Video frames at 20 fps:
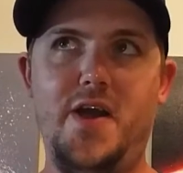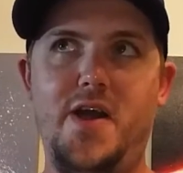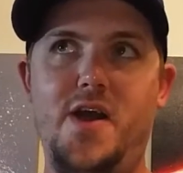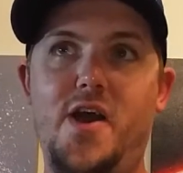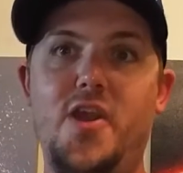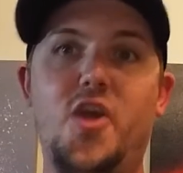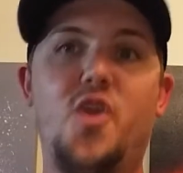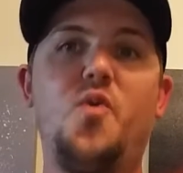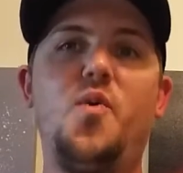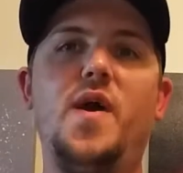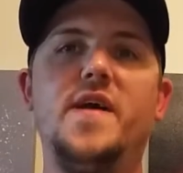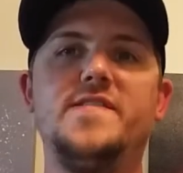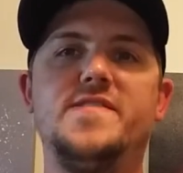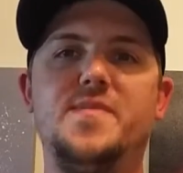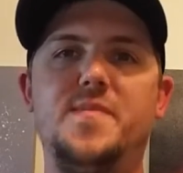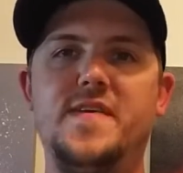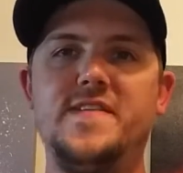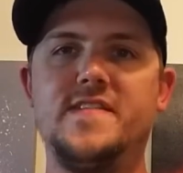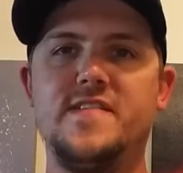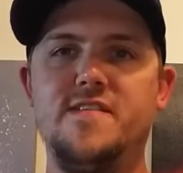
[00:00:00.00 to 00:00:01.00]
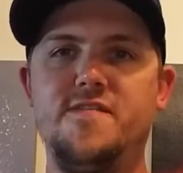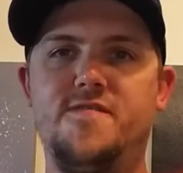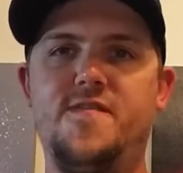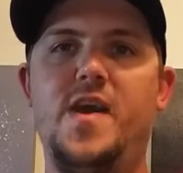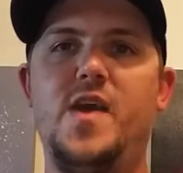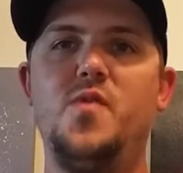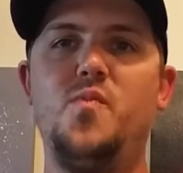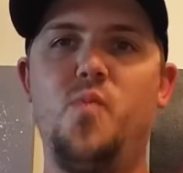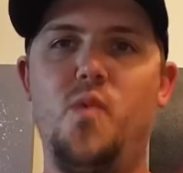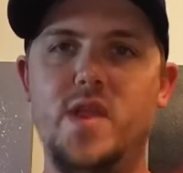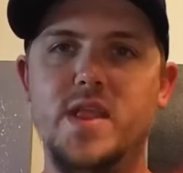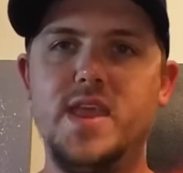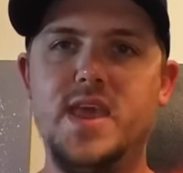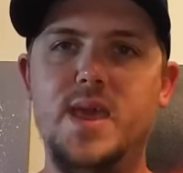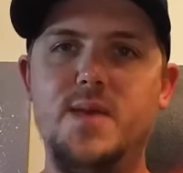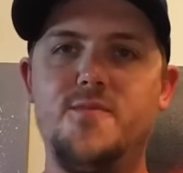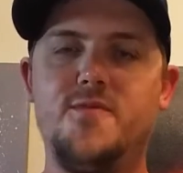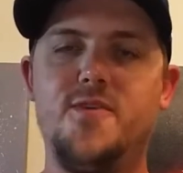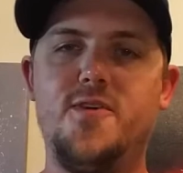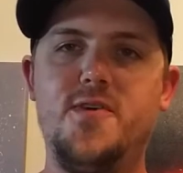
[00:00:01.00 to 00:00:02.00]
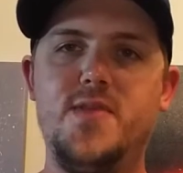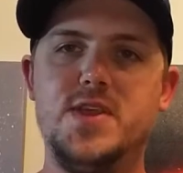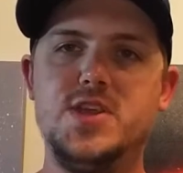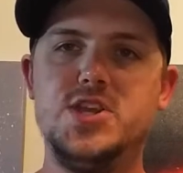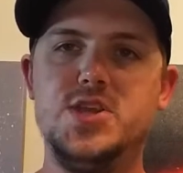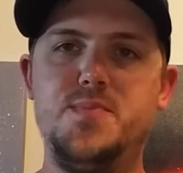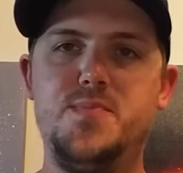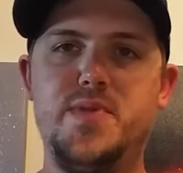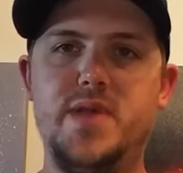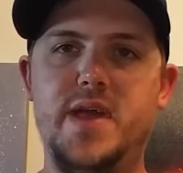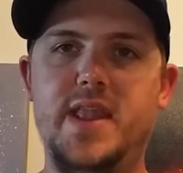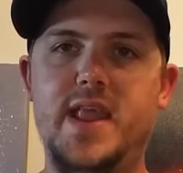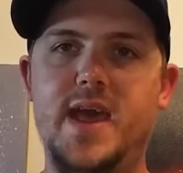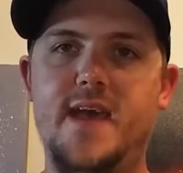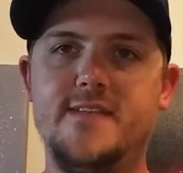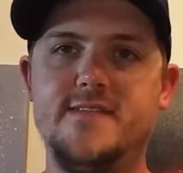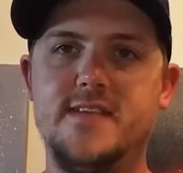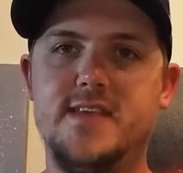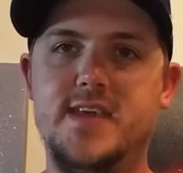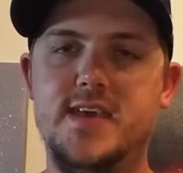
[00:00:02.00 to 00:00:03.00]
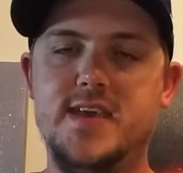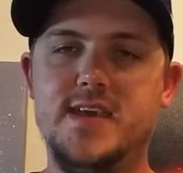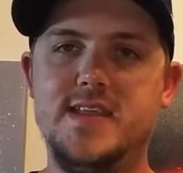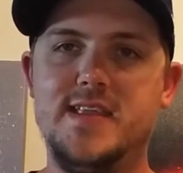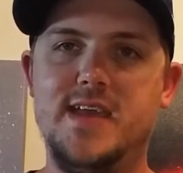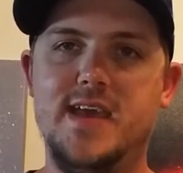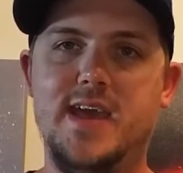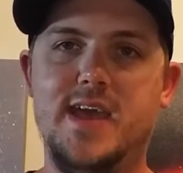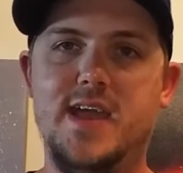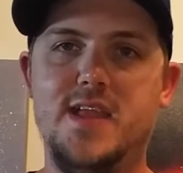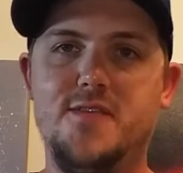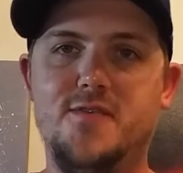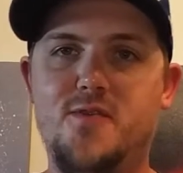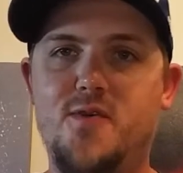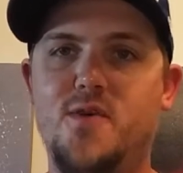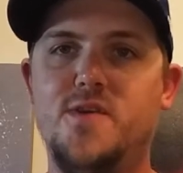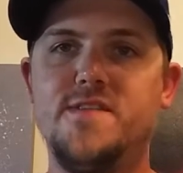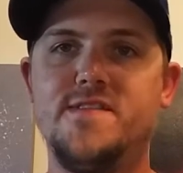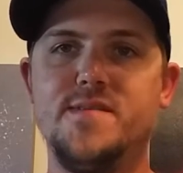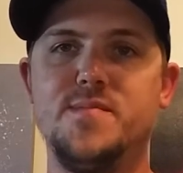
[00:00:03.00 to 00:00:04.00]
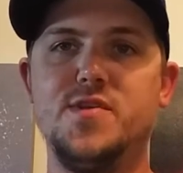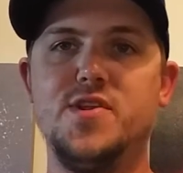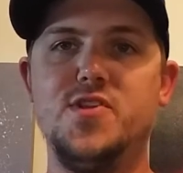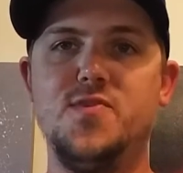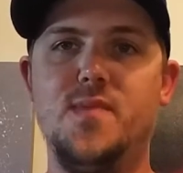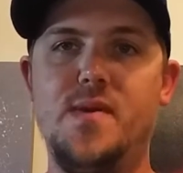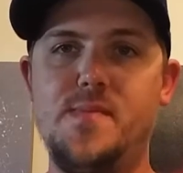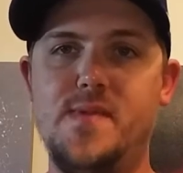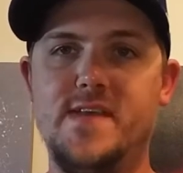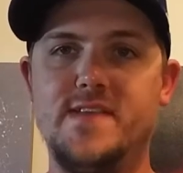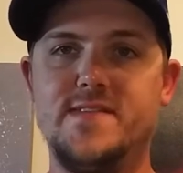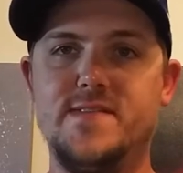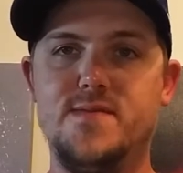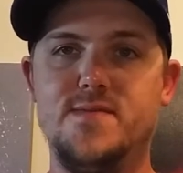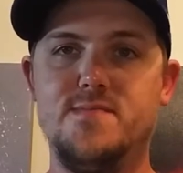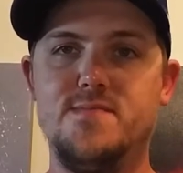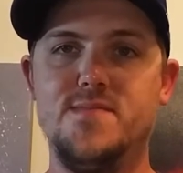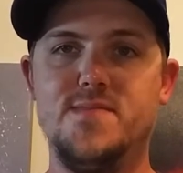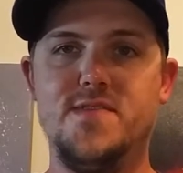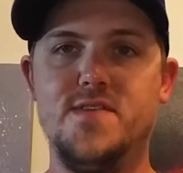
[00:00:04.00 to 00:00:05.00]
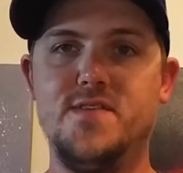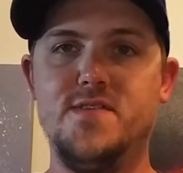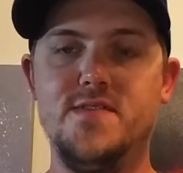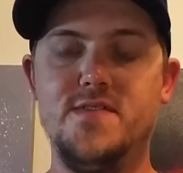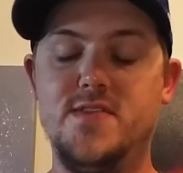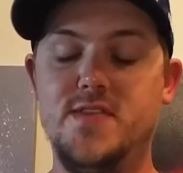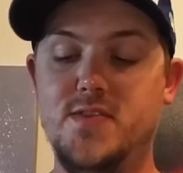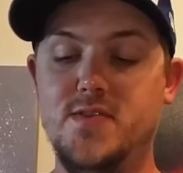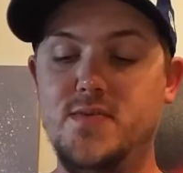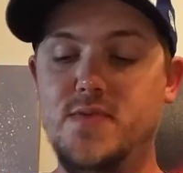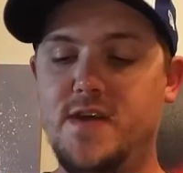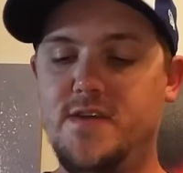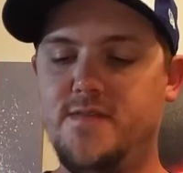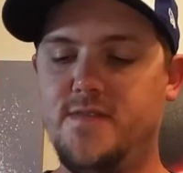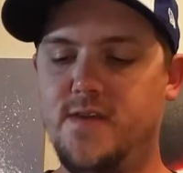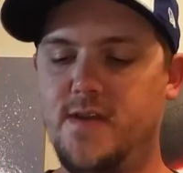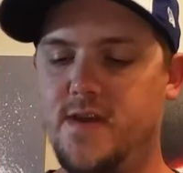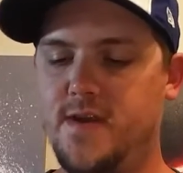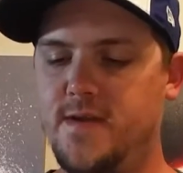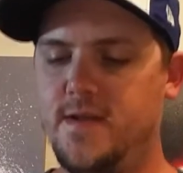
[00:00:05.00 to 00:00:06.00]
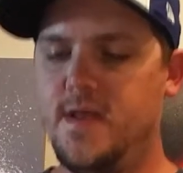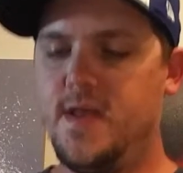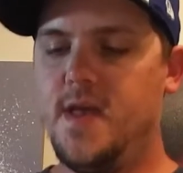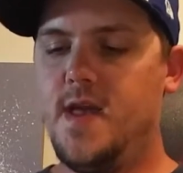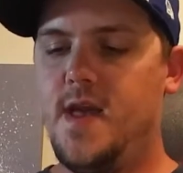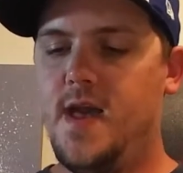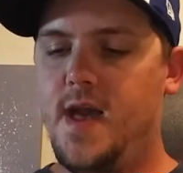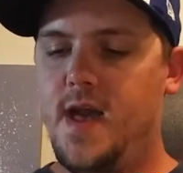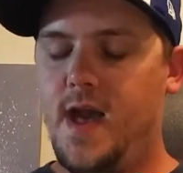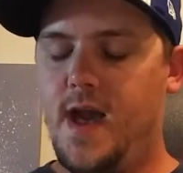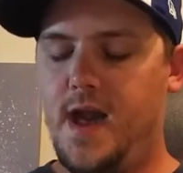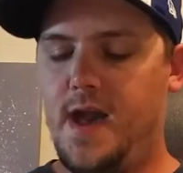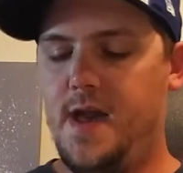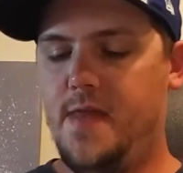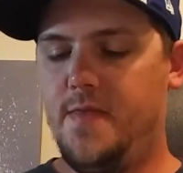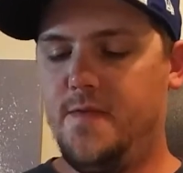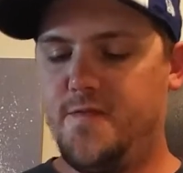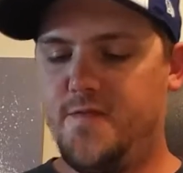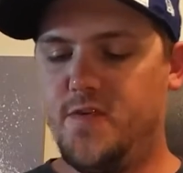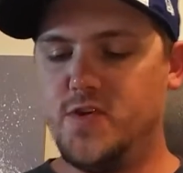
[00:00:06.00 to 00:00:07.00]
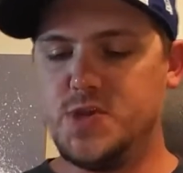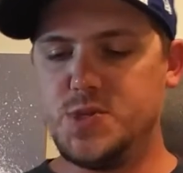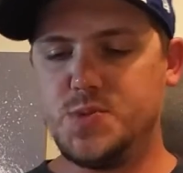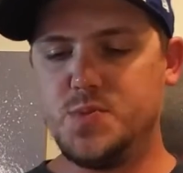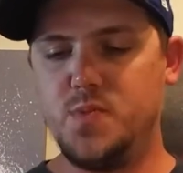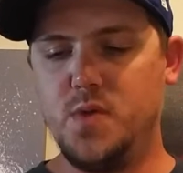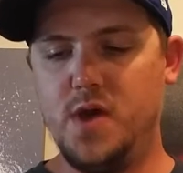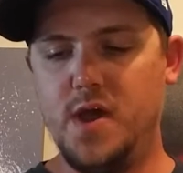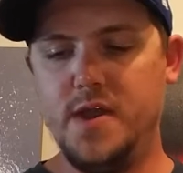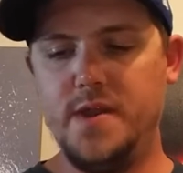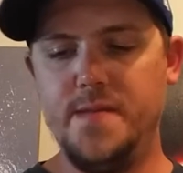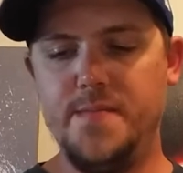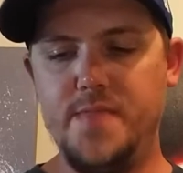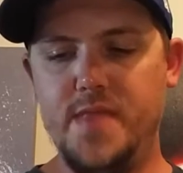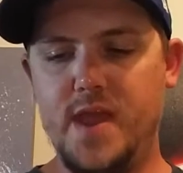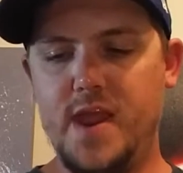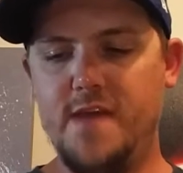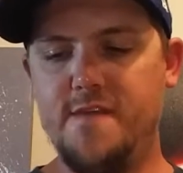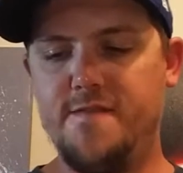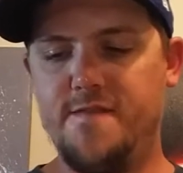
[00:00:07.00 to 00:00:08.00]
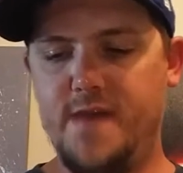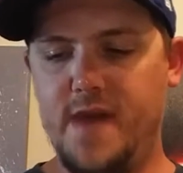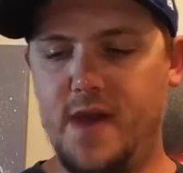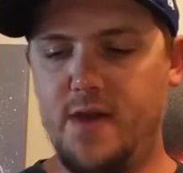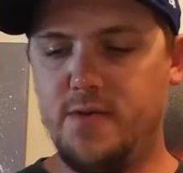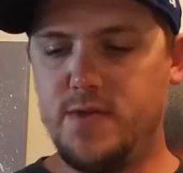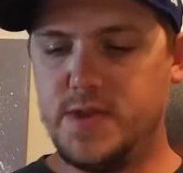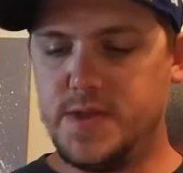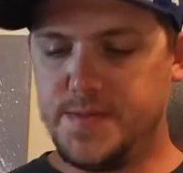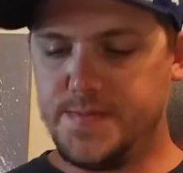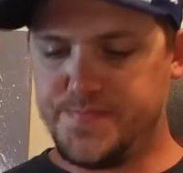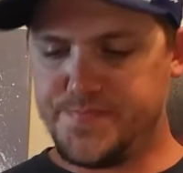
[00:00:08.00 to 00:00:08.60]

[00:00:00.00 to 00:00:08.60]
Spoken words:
on a quest to basically find one game for her that she played as a kid, and of course I'm going to do my best to do that for her. The first one that I found,